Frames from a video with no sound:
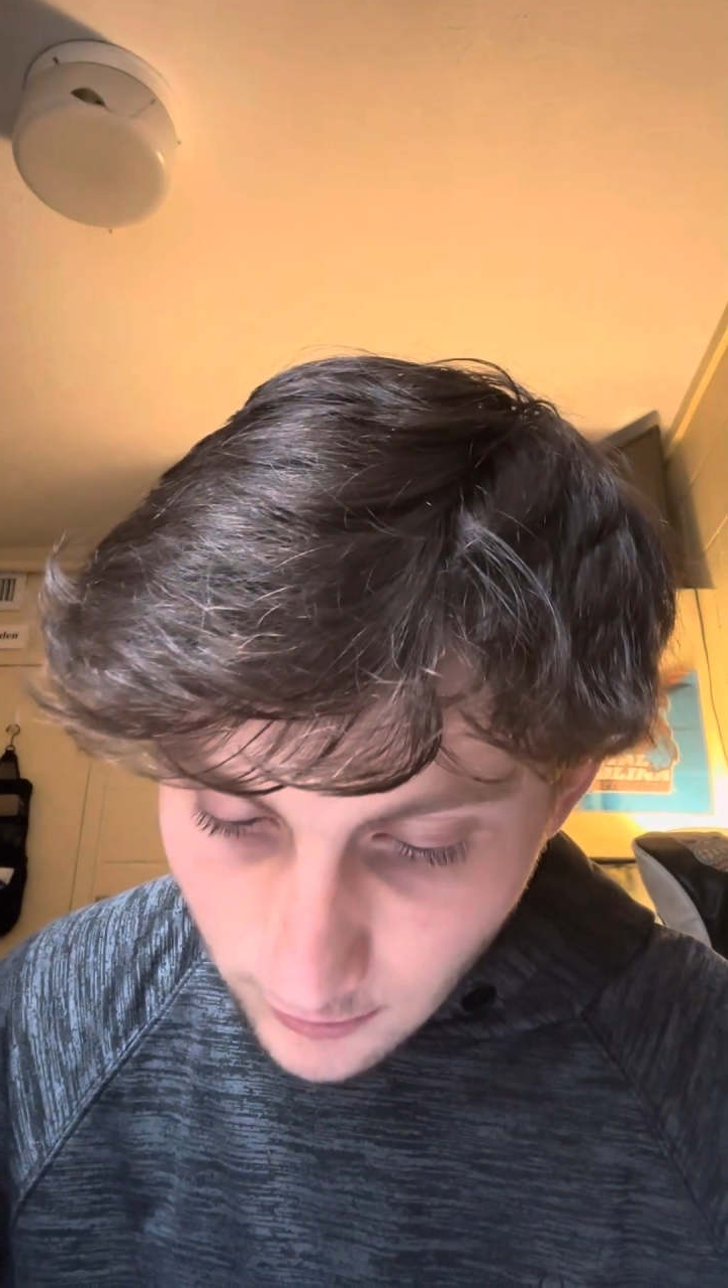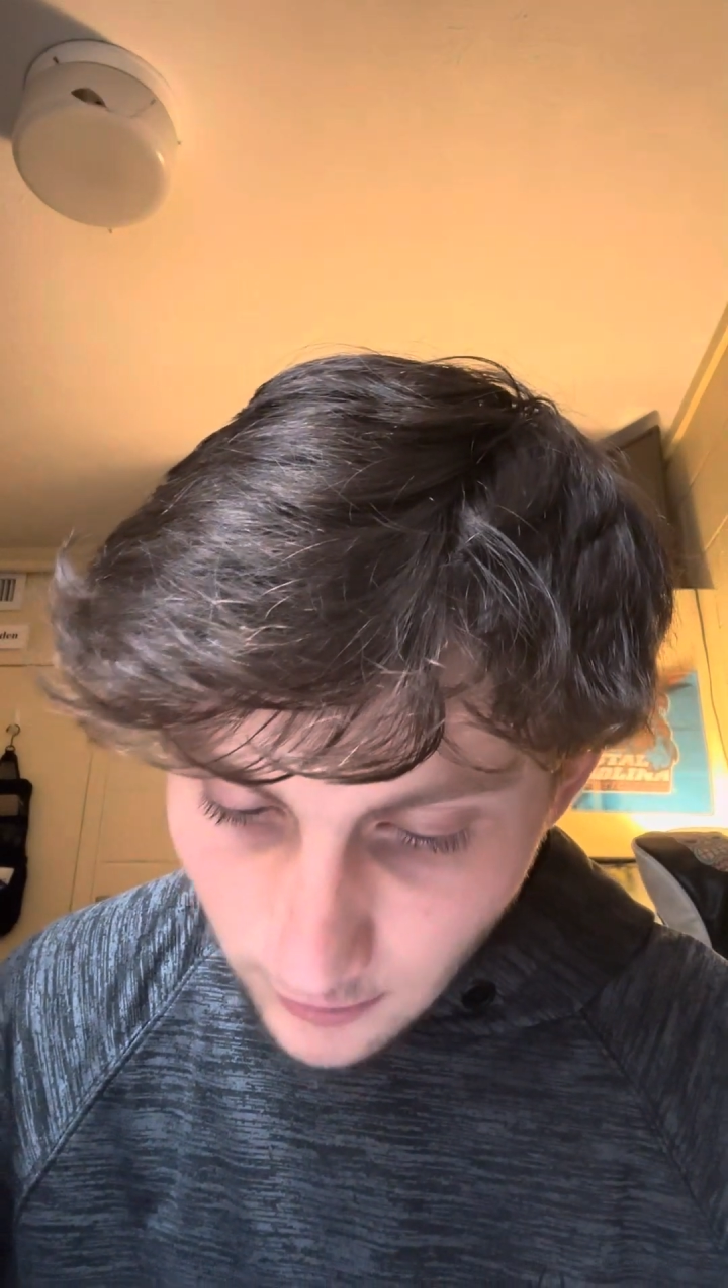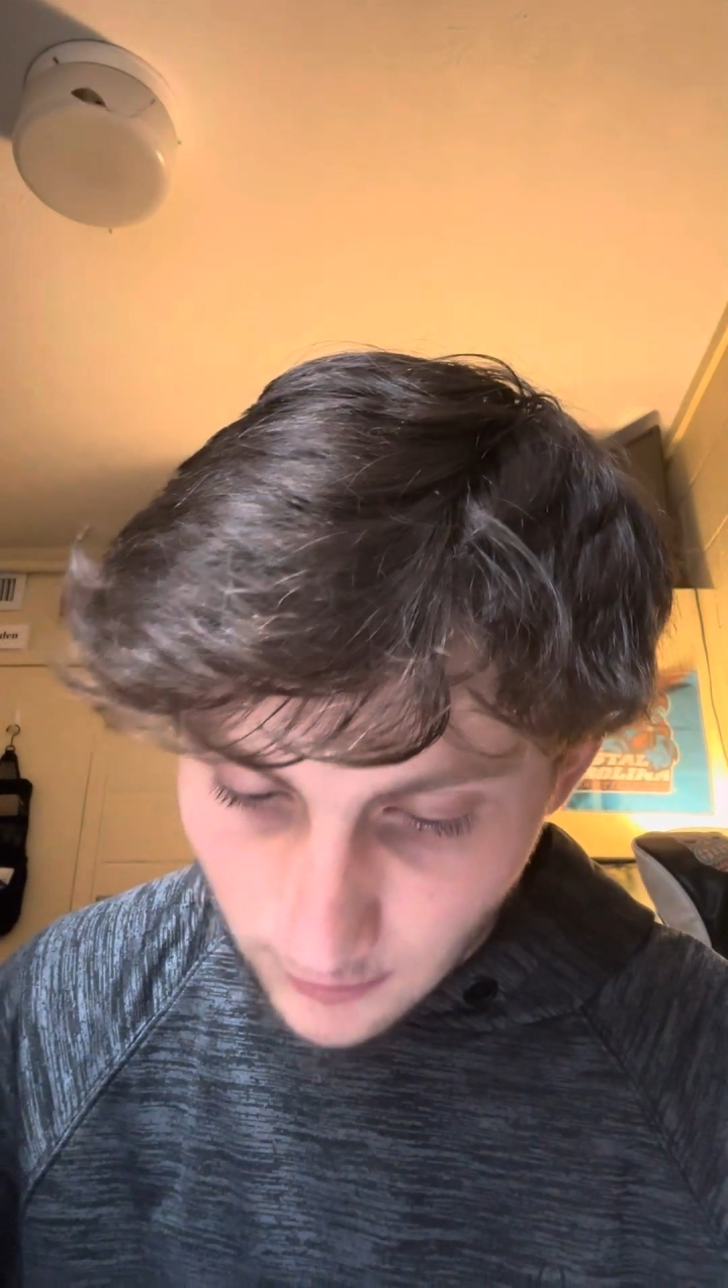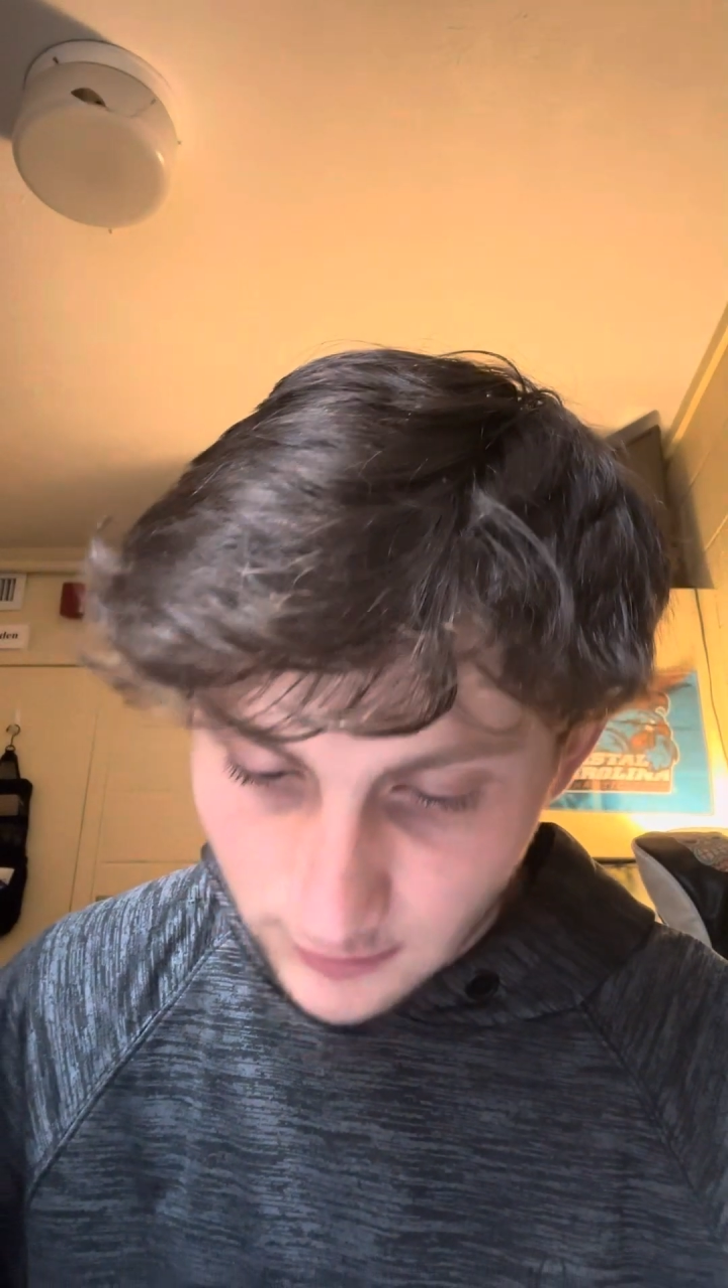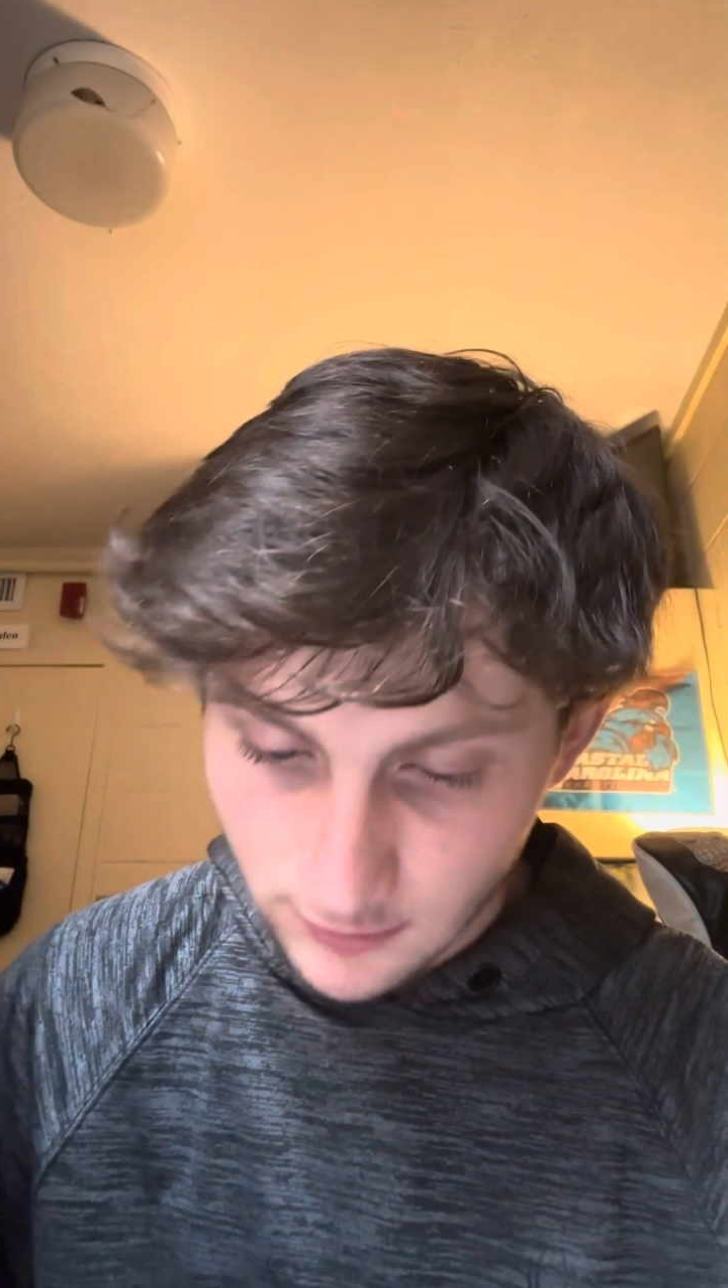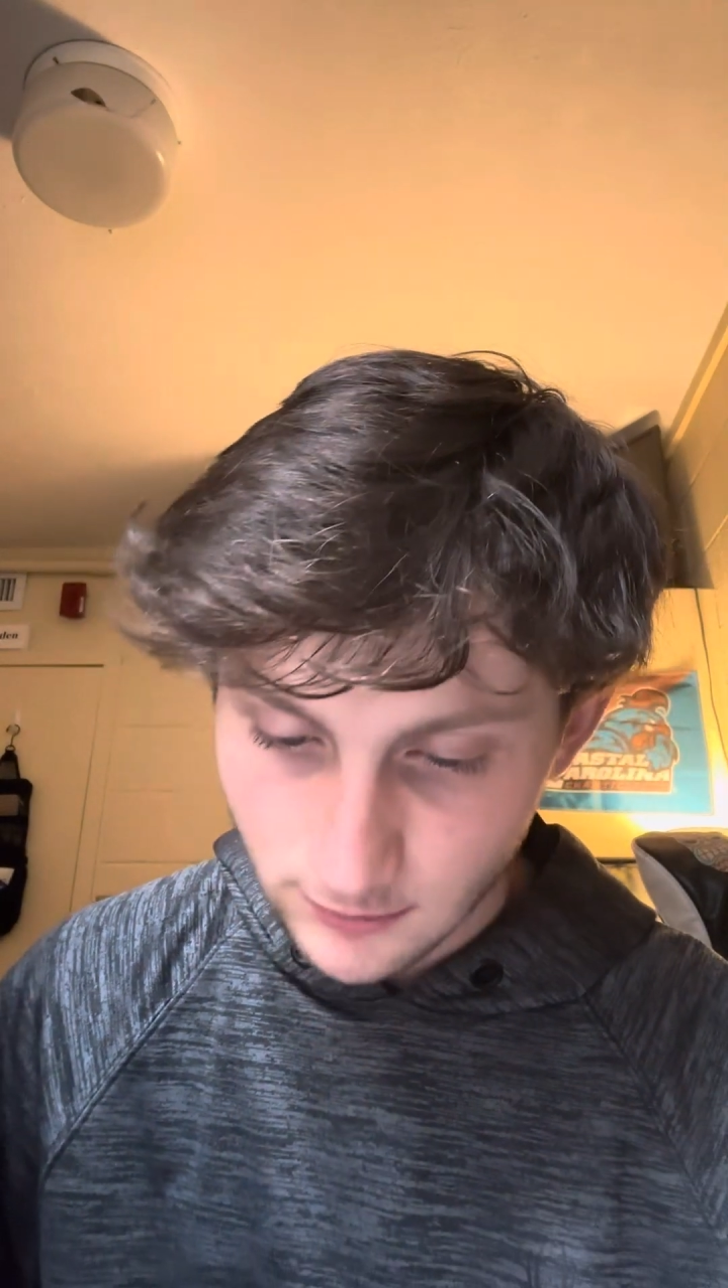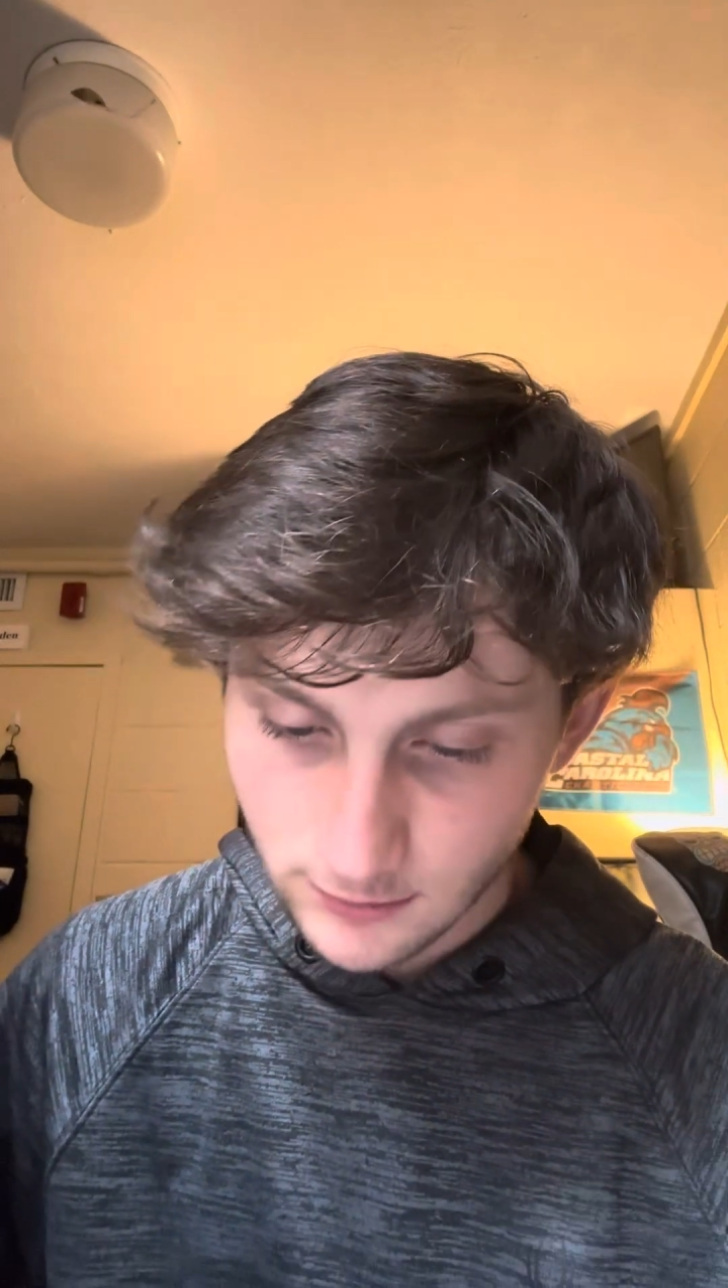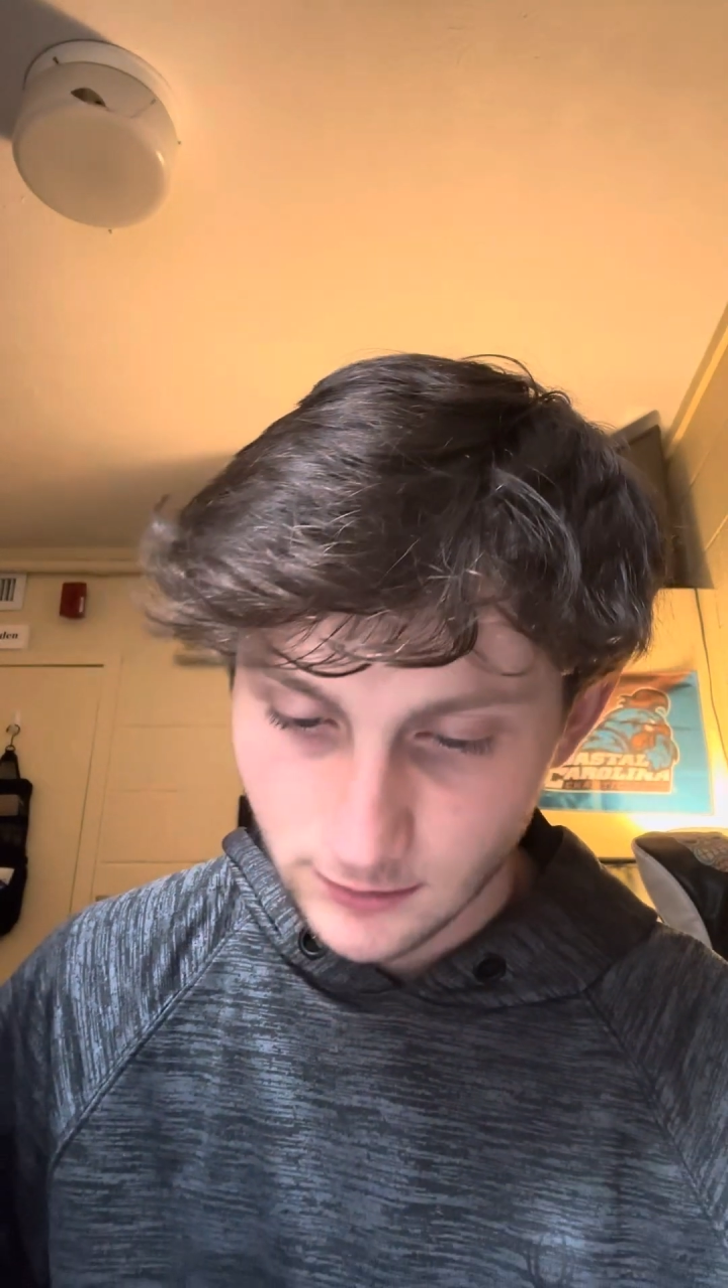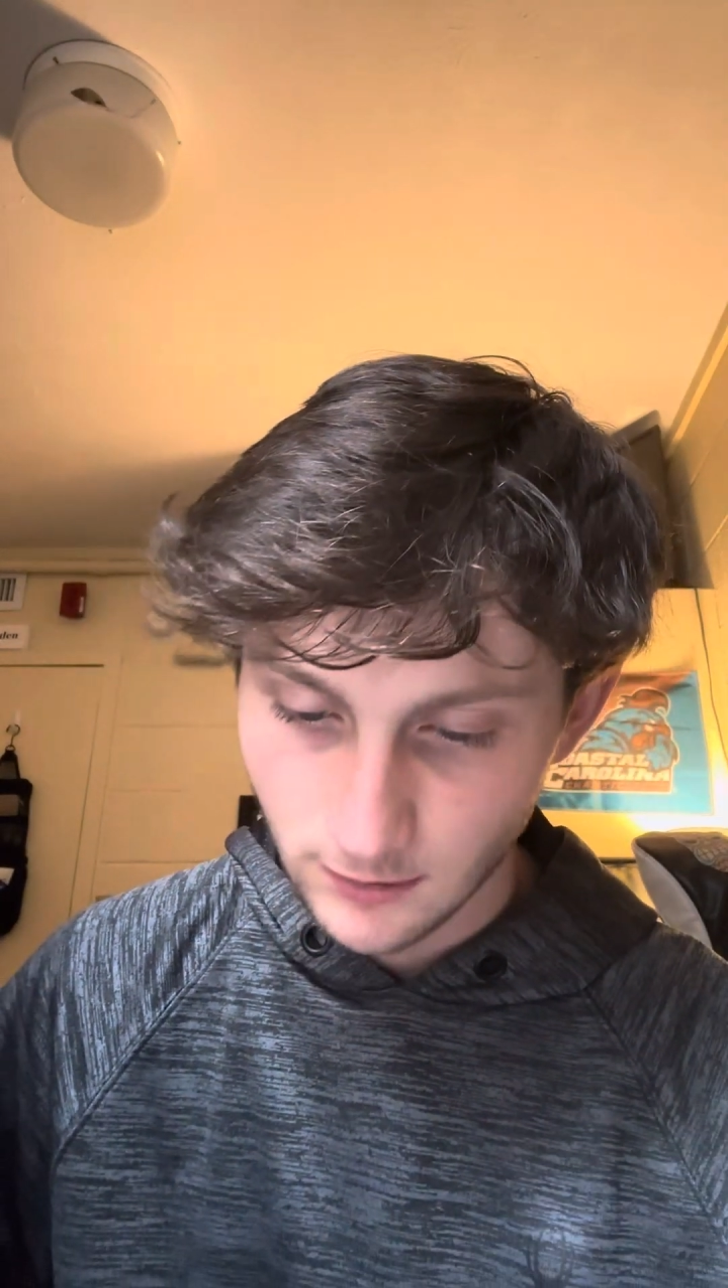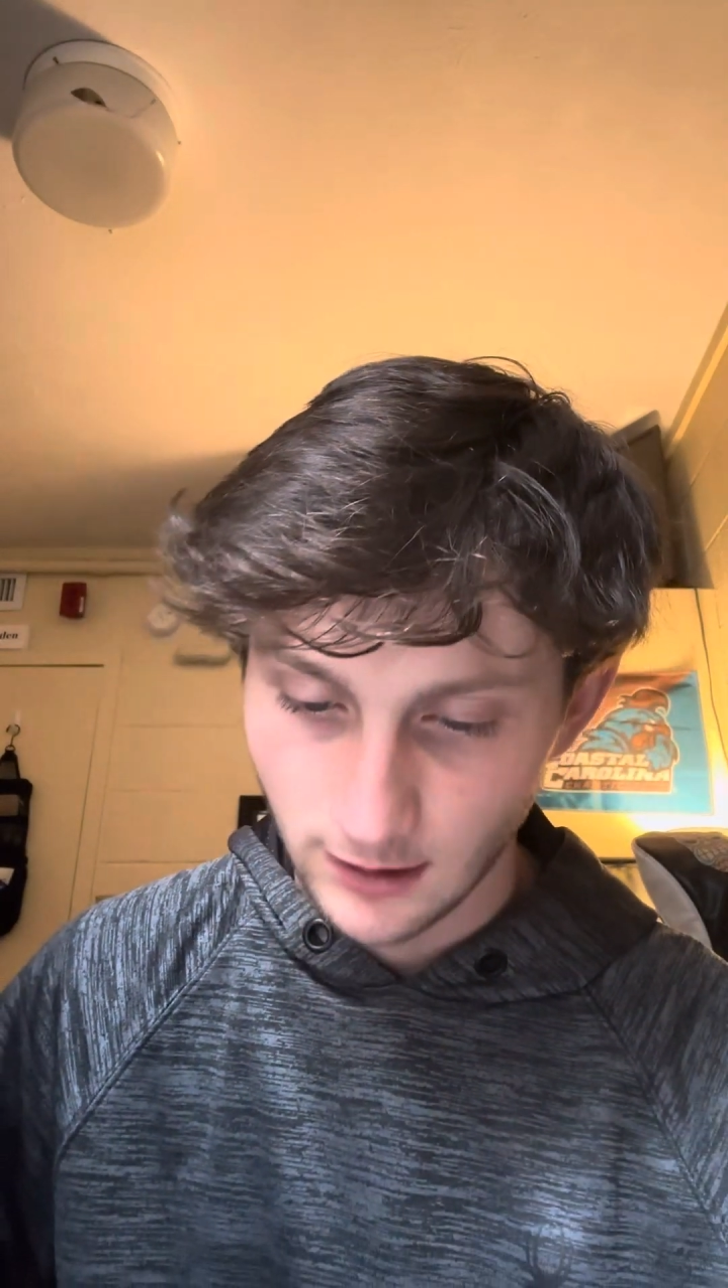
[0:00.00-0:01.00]
co
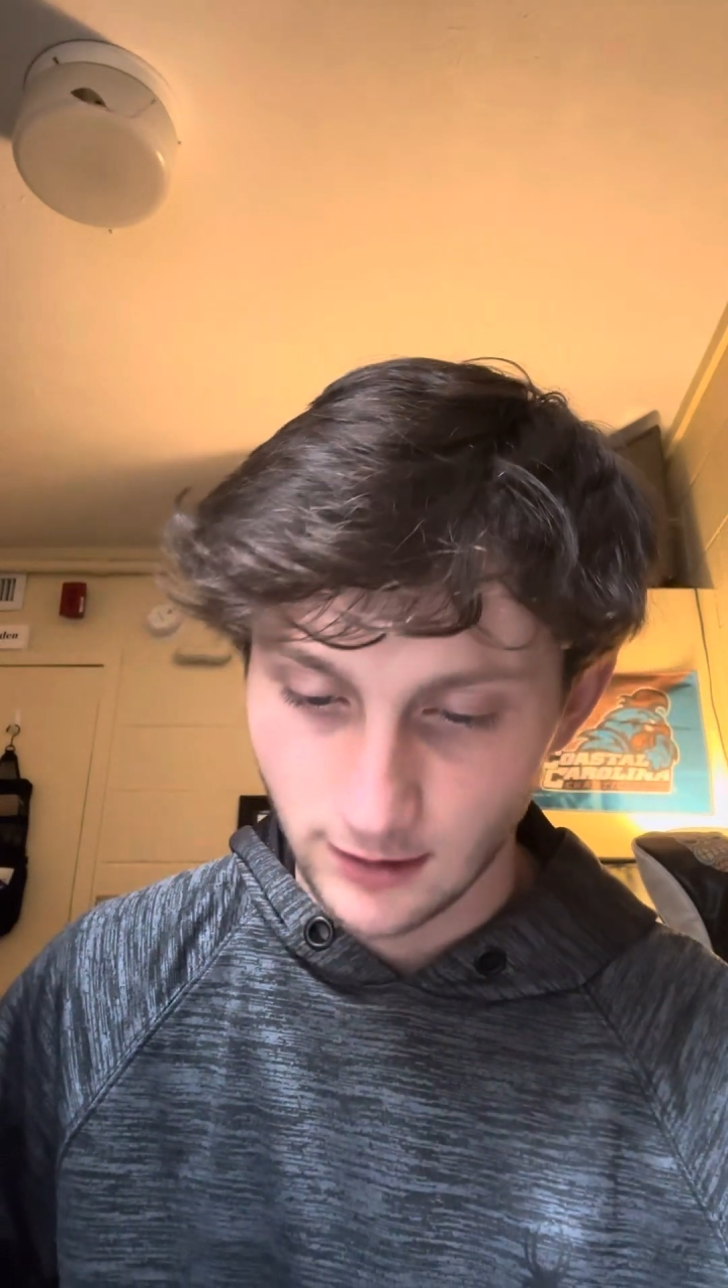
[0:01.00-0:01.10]
co